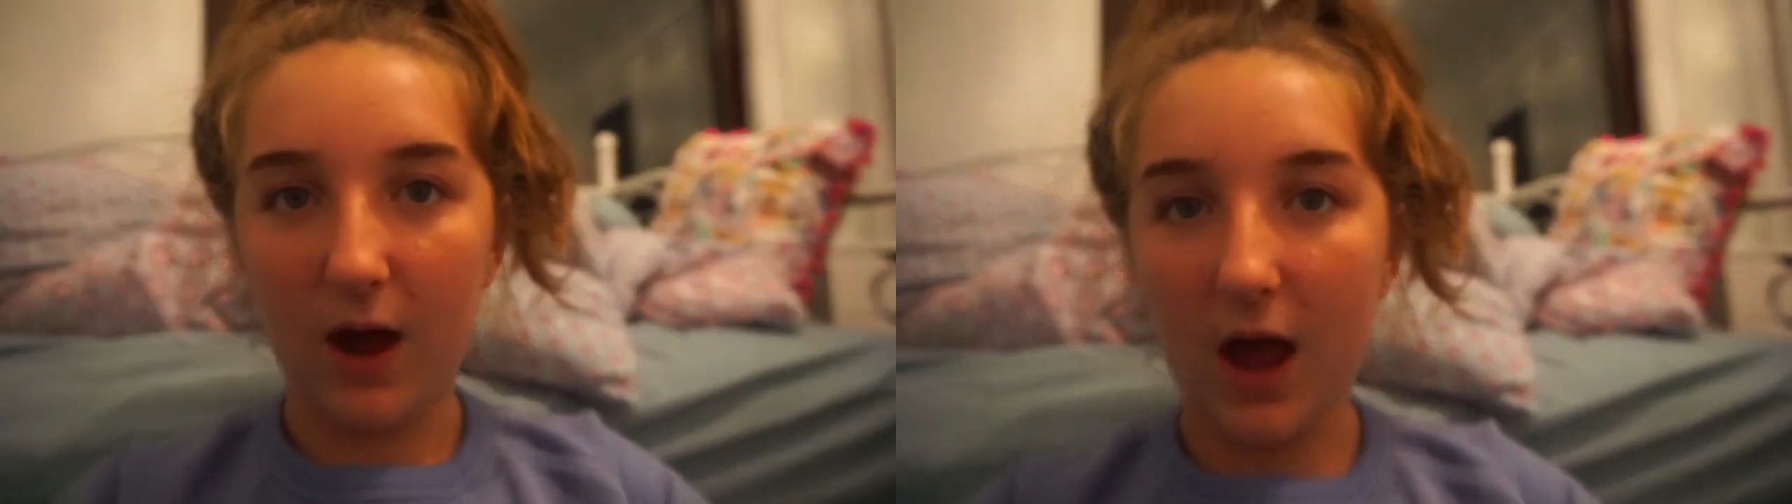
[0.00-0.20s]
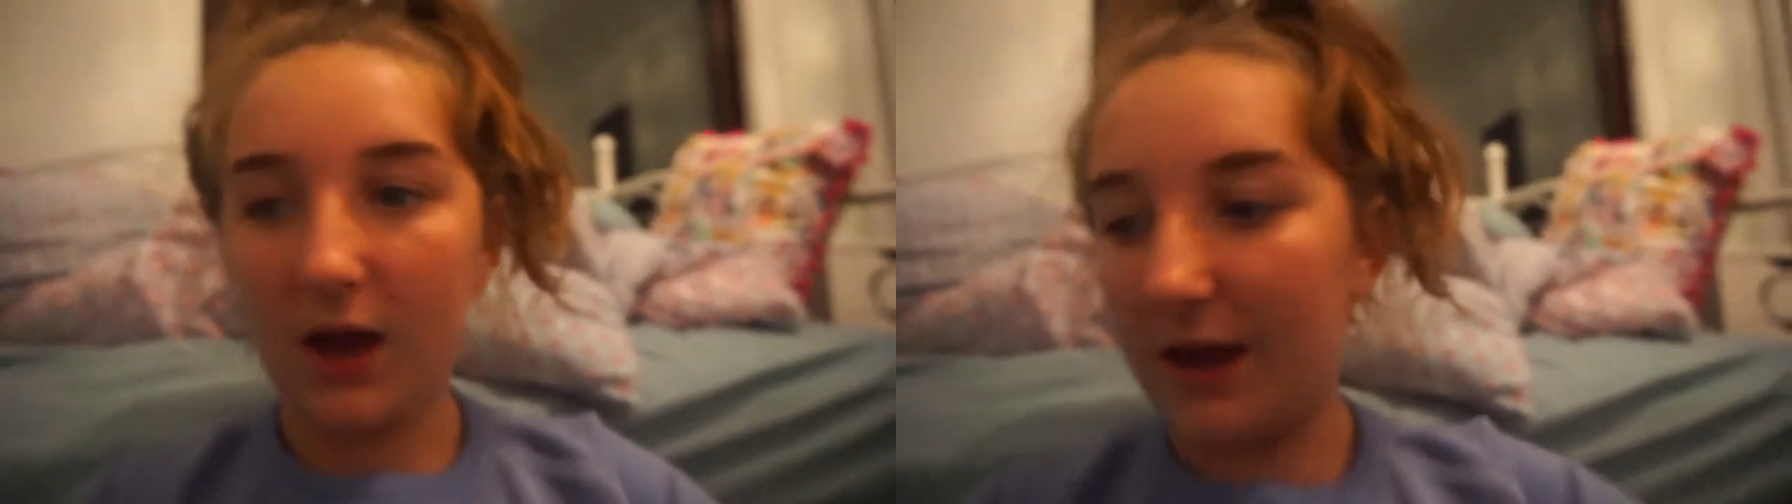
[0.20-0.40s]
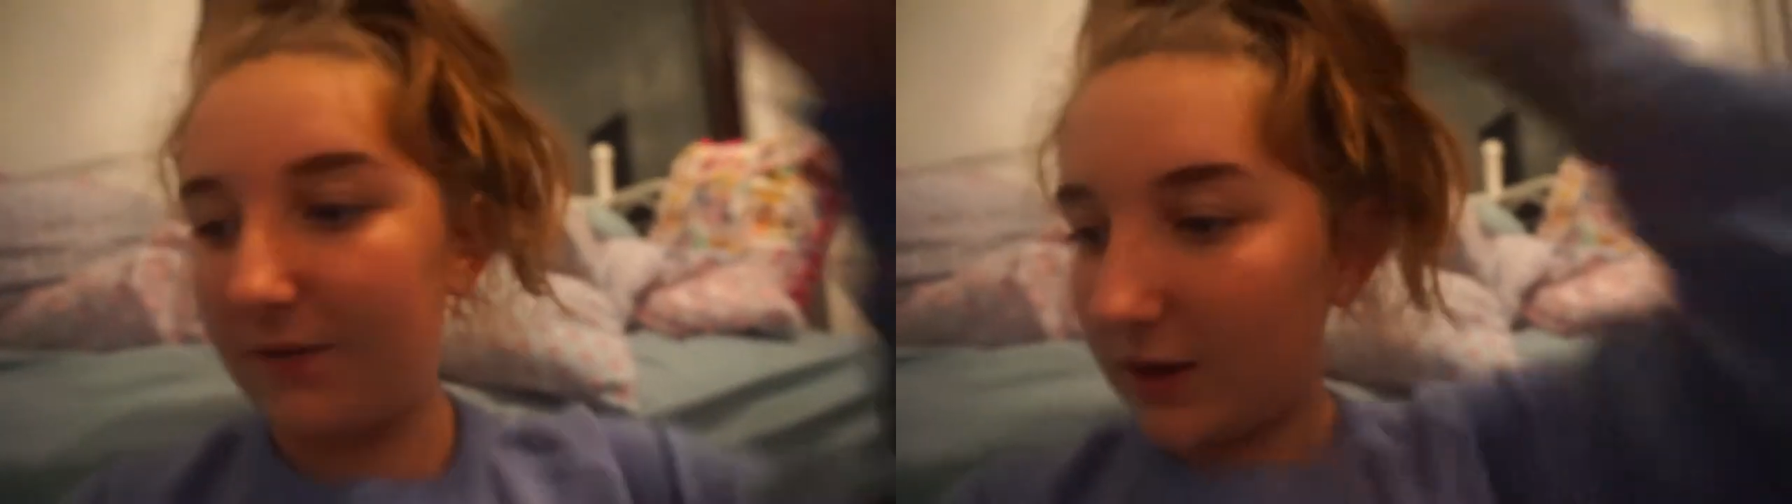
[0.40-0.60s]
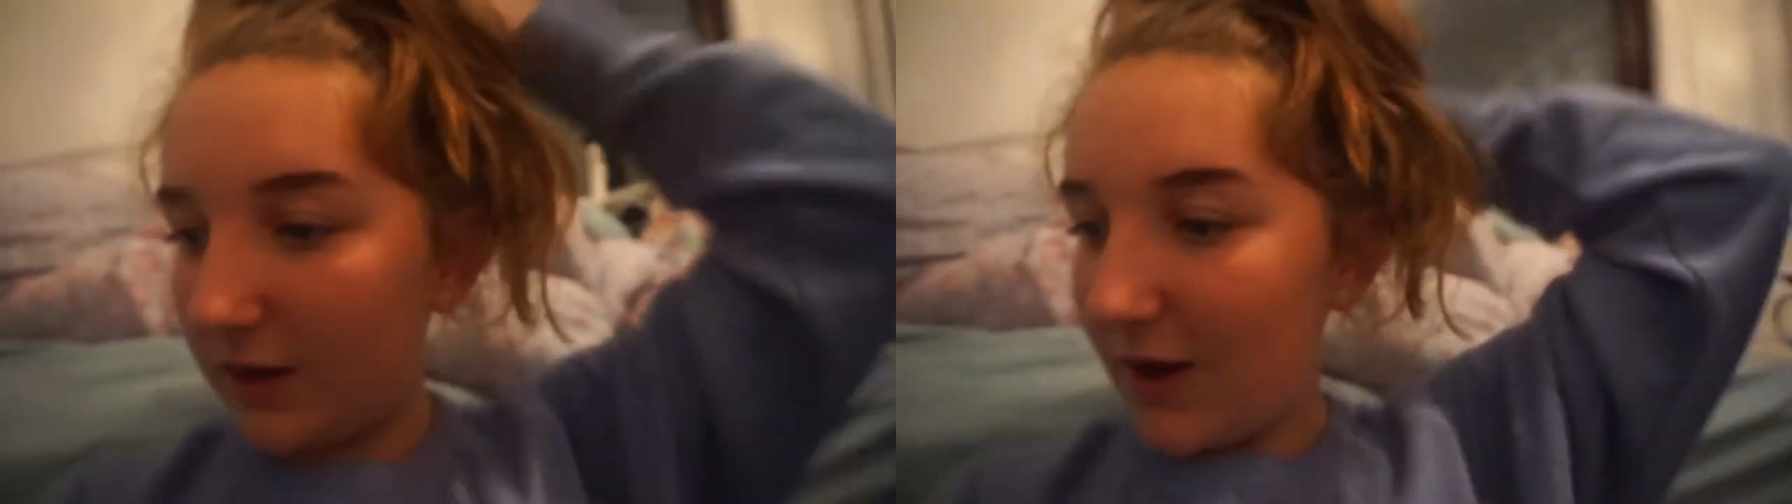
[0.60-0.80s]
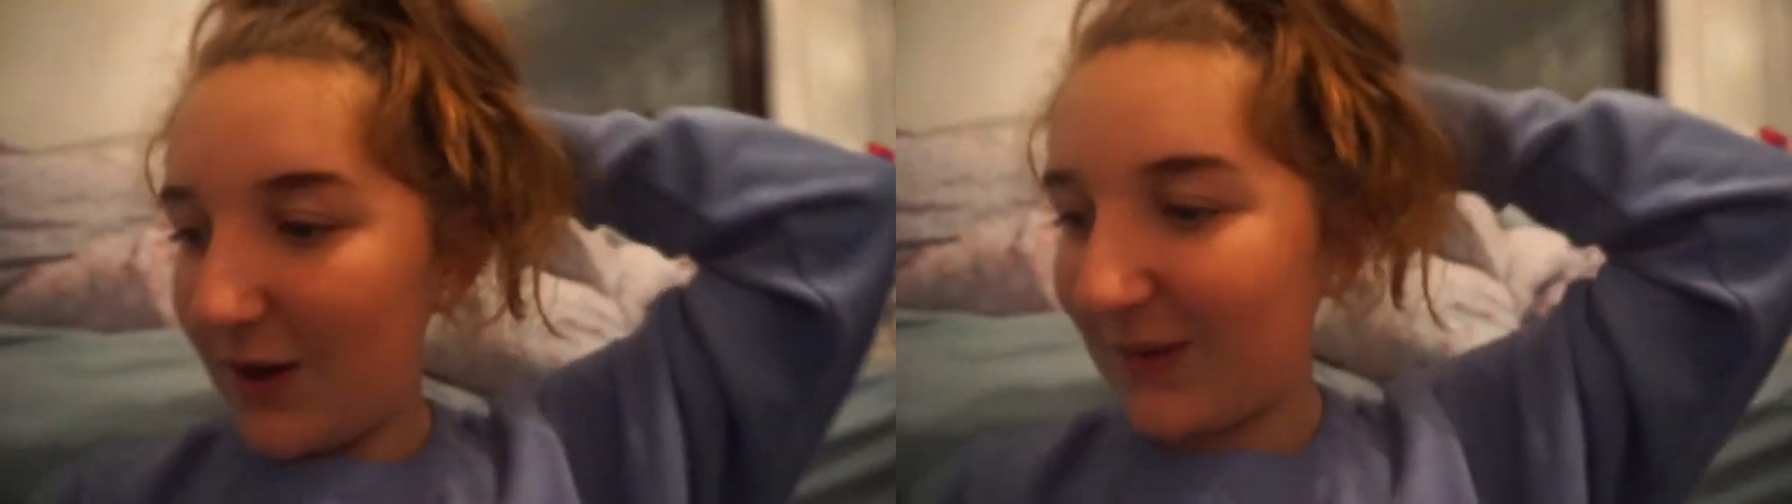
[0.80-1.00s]
11
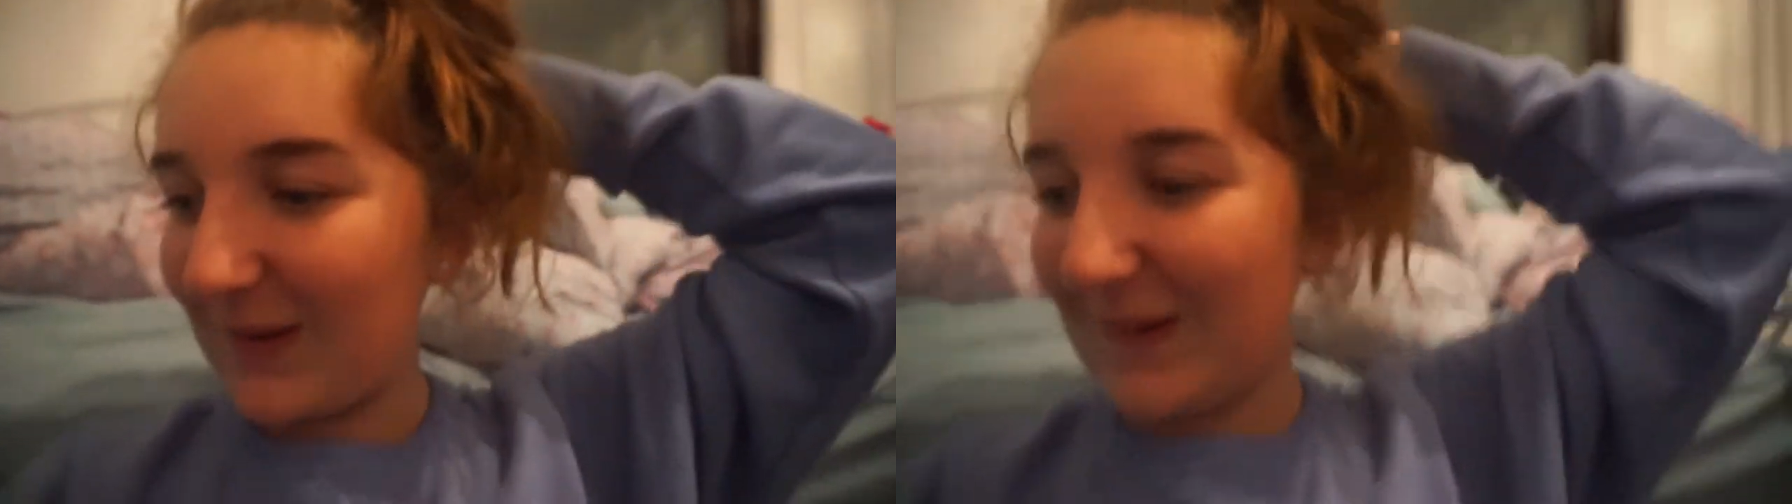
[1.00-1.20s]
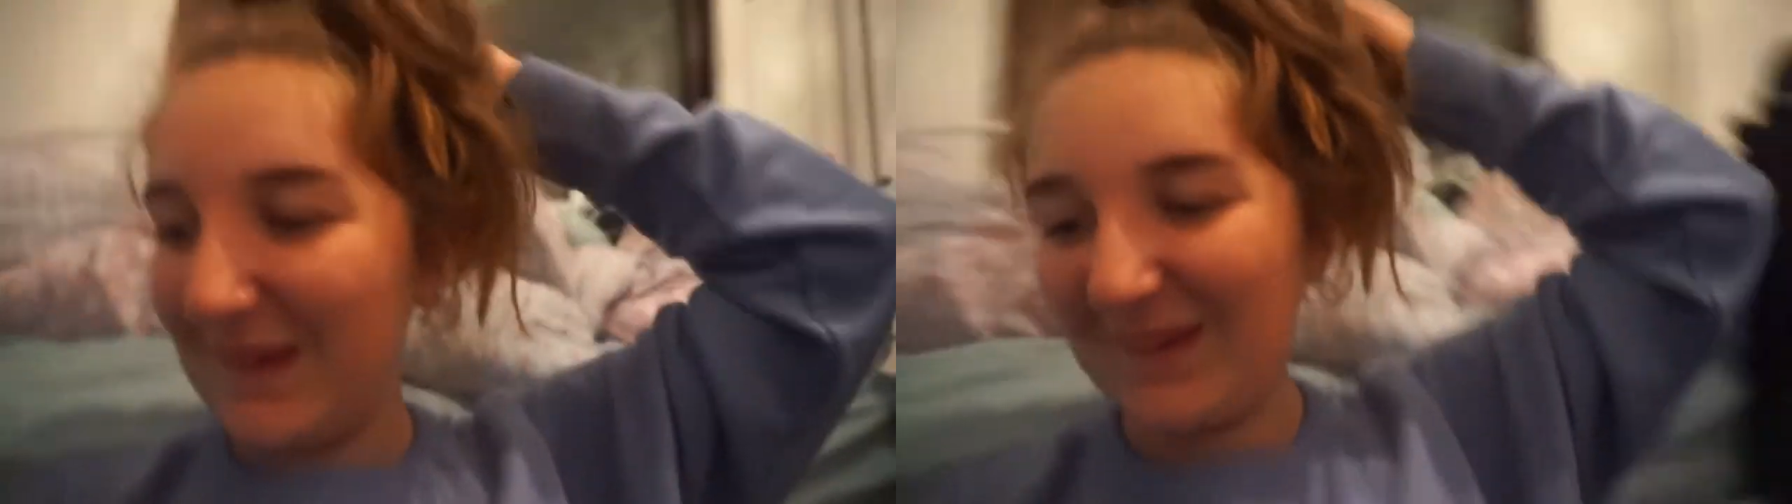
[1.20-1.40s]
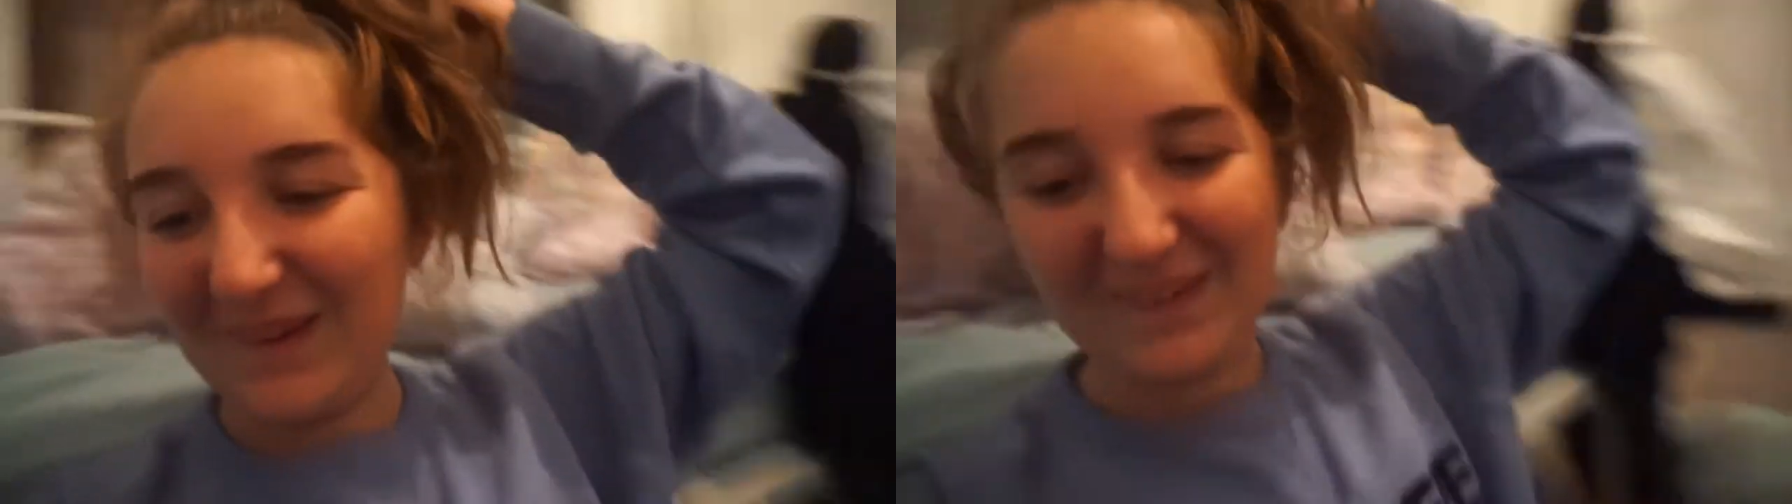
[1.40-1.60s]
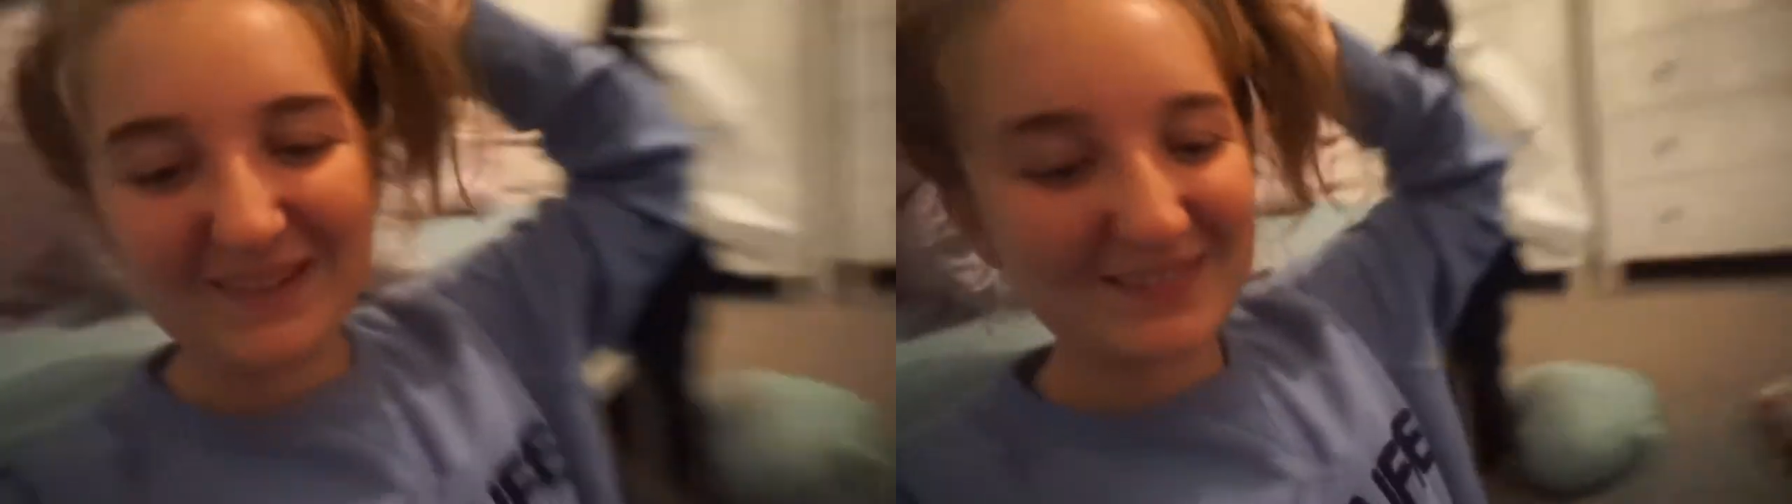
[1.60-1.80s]
o'clock.